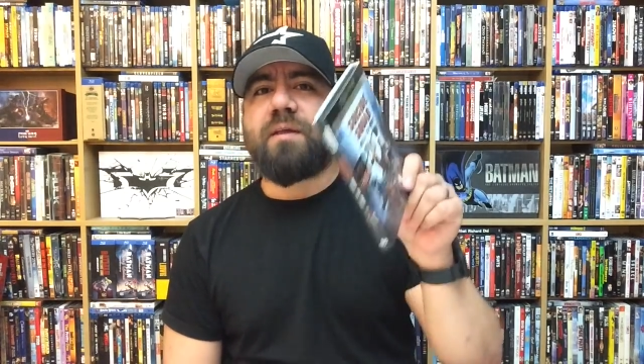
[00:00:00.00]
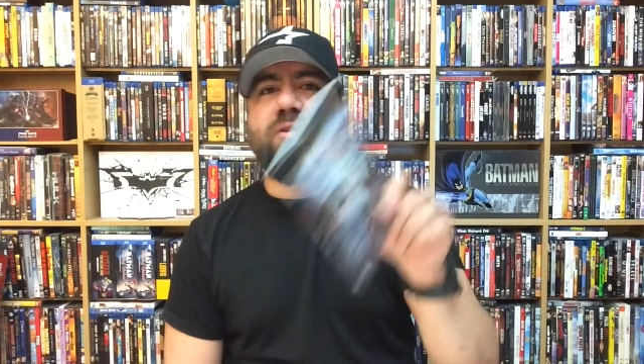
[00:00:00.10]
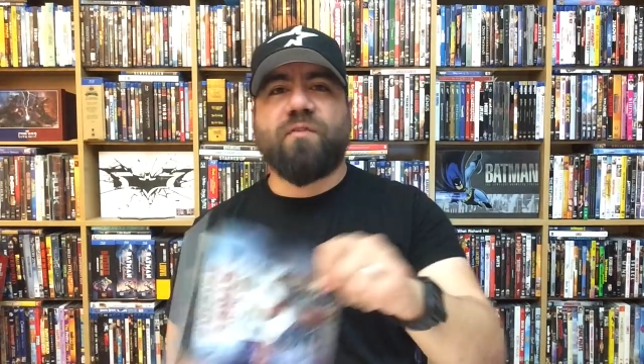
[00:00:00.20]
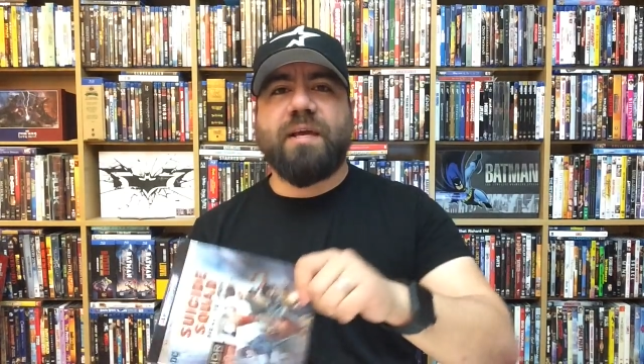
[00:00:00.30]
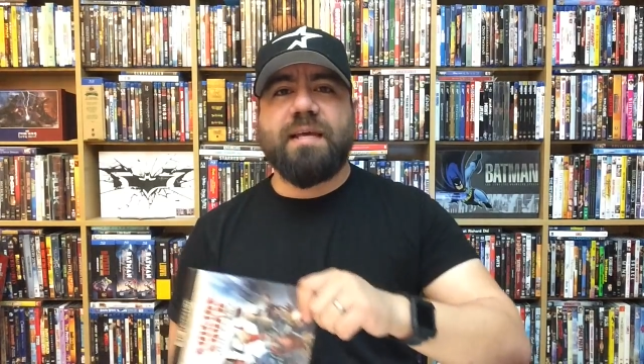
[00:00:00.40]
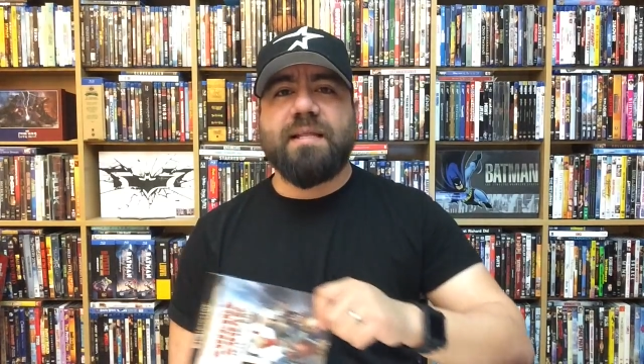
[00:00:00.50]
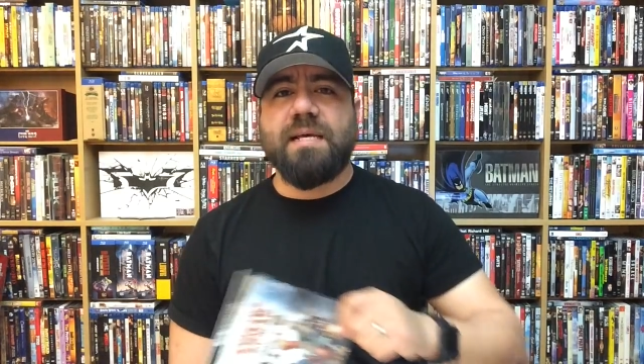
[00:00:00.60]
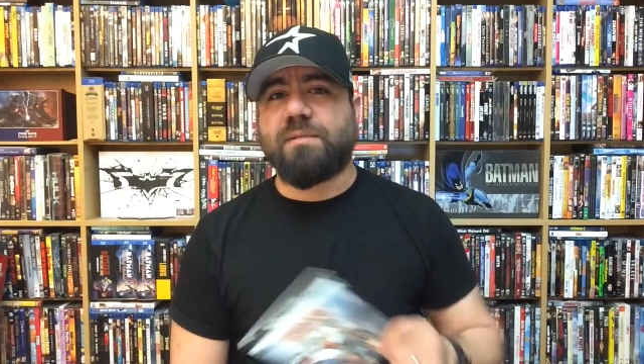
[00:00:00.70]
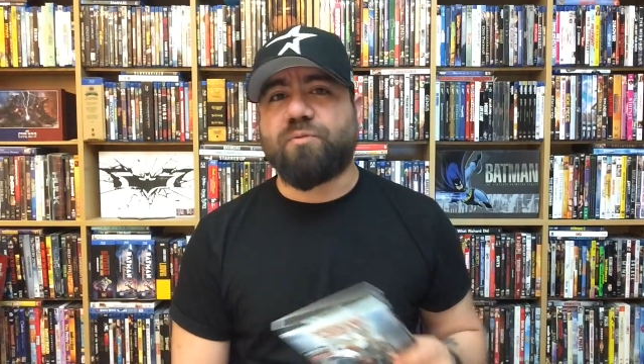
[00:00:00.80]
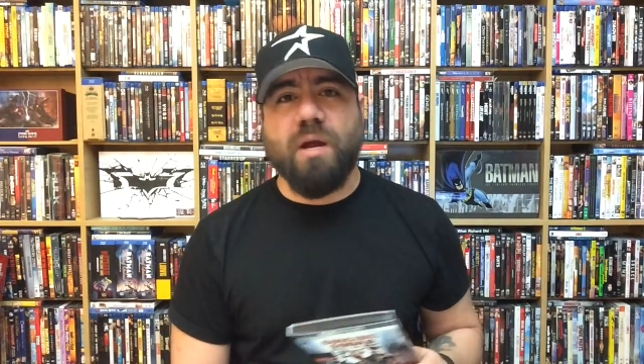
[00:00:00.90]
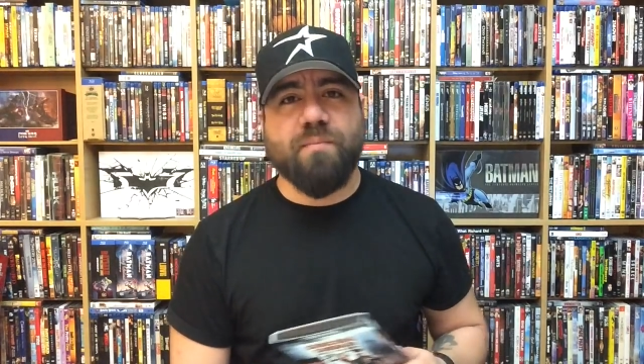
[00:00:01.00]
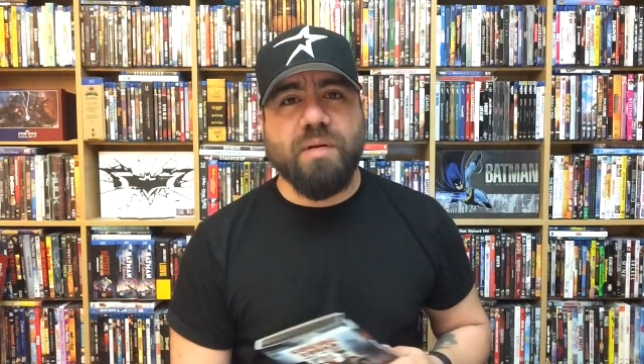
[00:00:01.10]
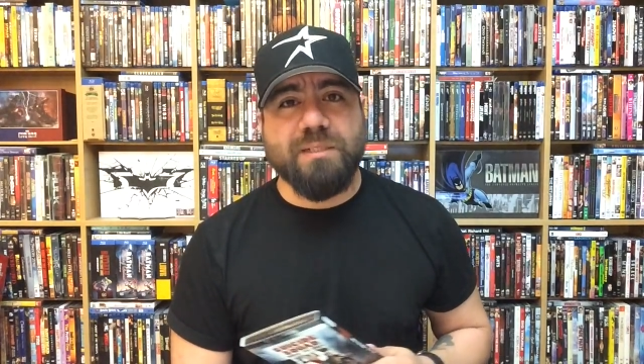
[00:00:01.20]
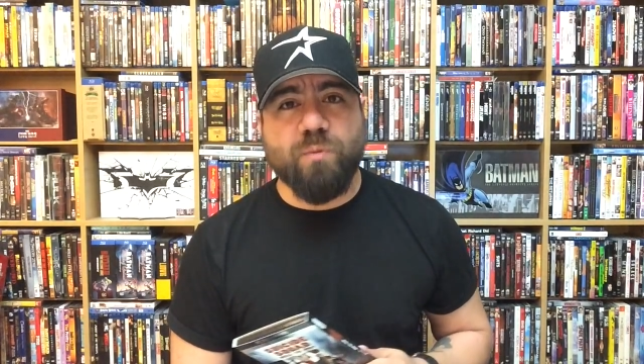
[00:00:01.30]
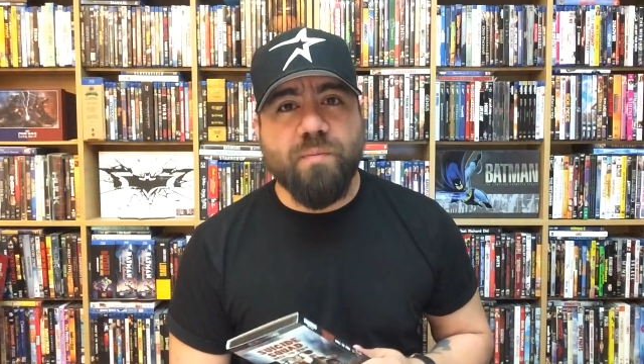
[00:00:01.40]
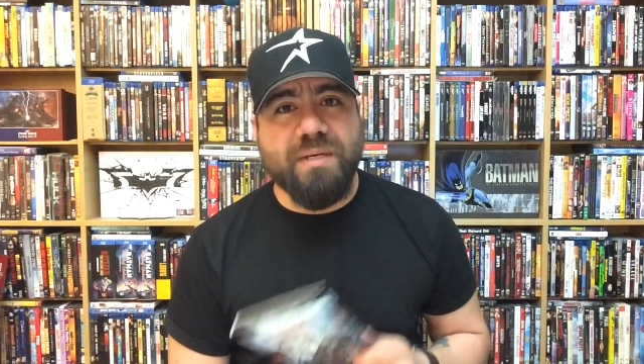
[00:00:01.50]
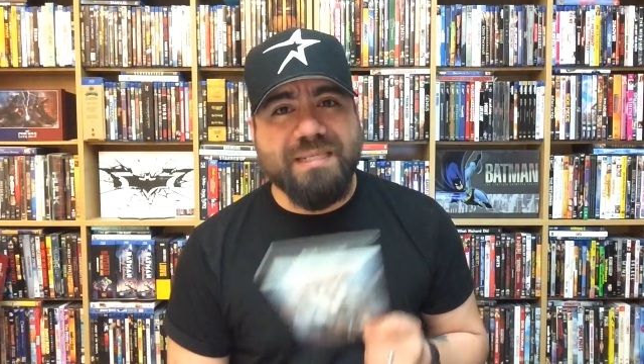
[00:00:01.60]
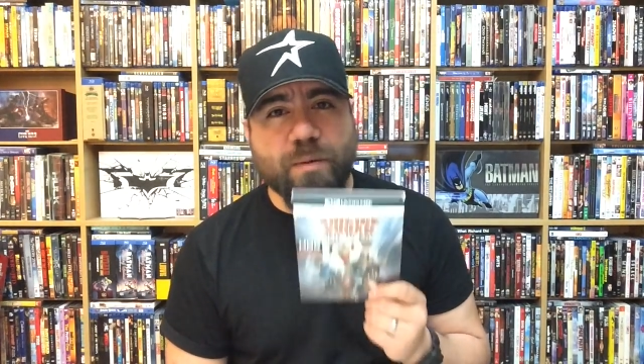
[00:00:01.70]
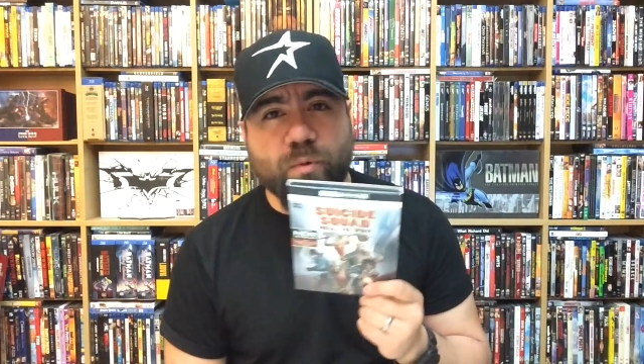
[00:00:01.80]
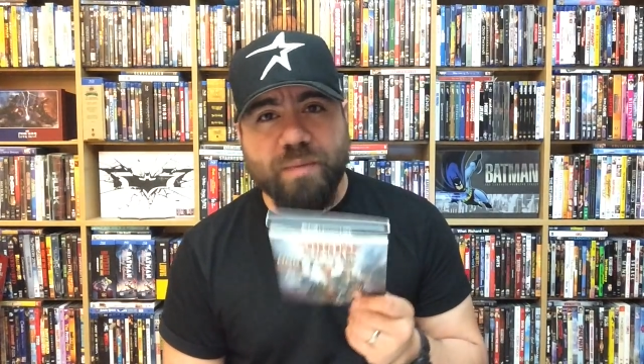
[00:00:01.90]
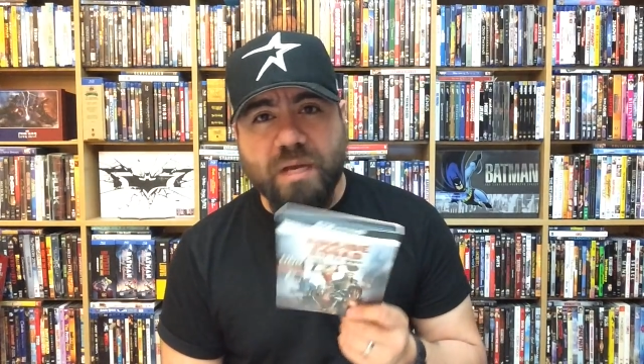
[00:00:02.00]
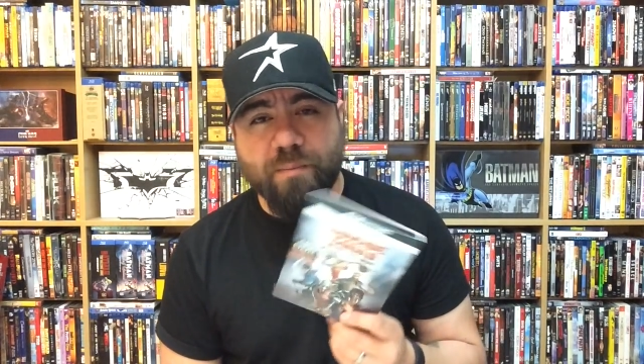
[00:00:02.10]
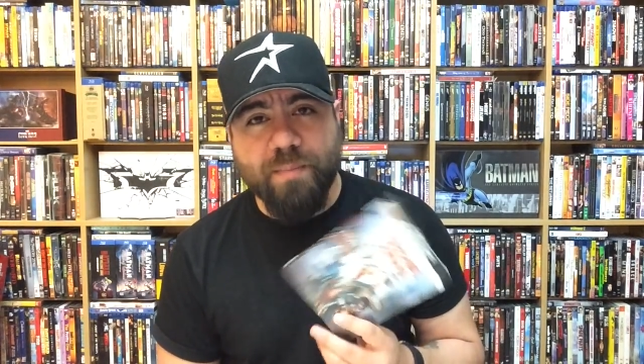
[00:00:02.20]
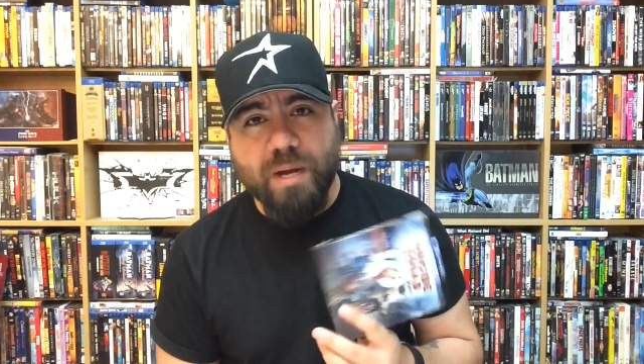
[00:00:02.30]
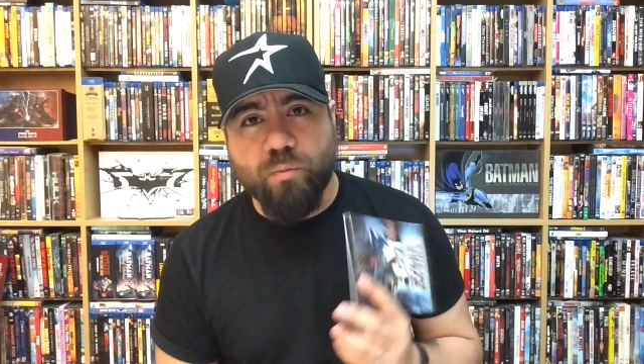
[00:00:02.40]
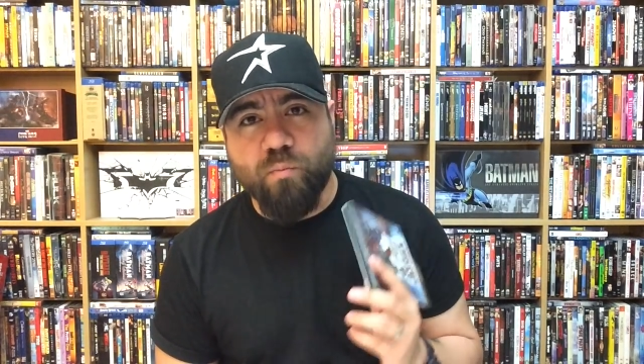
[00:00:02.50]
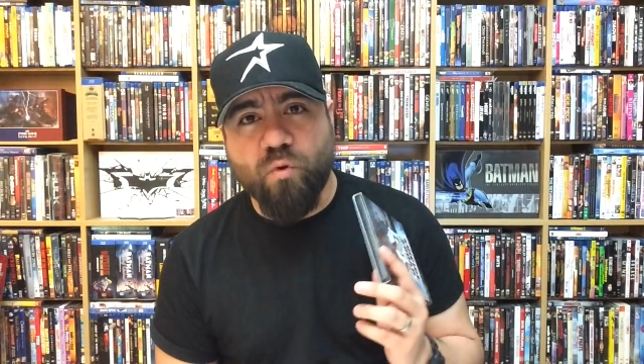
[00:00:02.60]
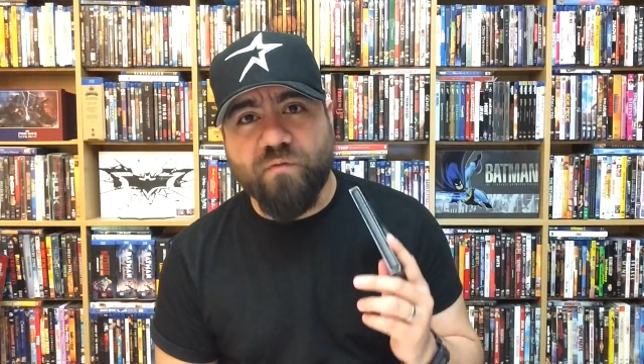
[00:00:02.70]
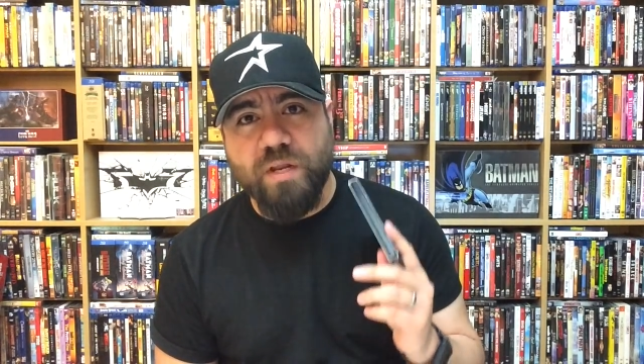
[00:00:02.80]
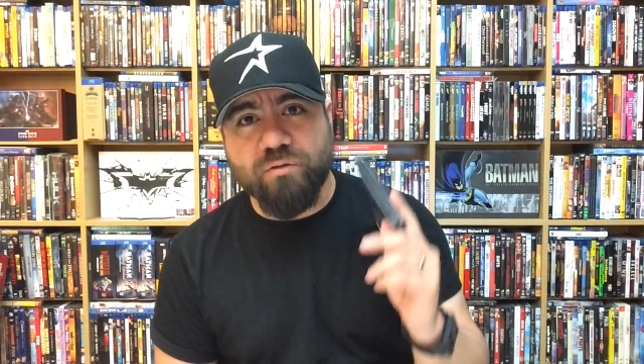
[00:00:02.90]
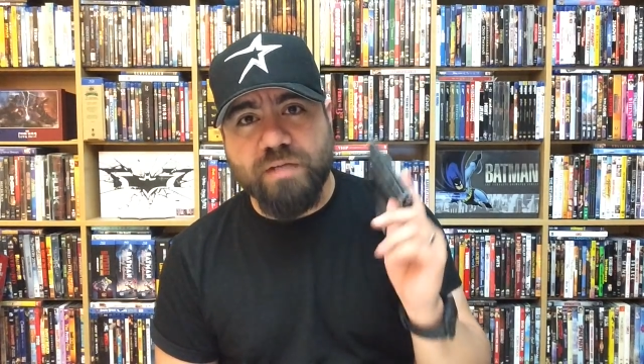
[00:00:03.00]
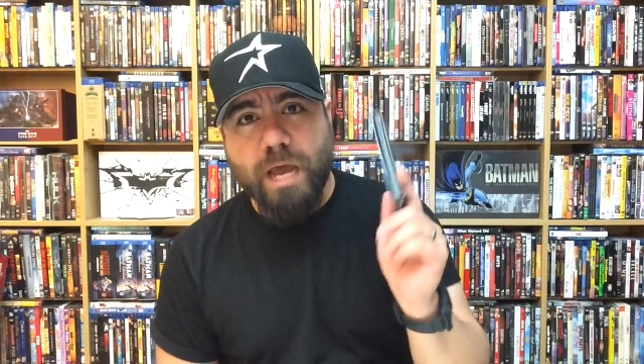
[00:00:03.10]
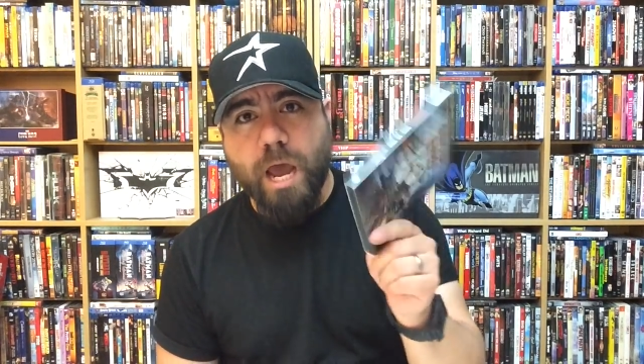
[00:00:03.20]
Don't forget to hit that subscribe button as well because I will be coming back with more videos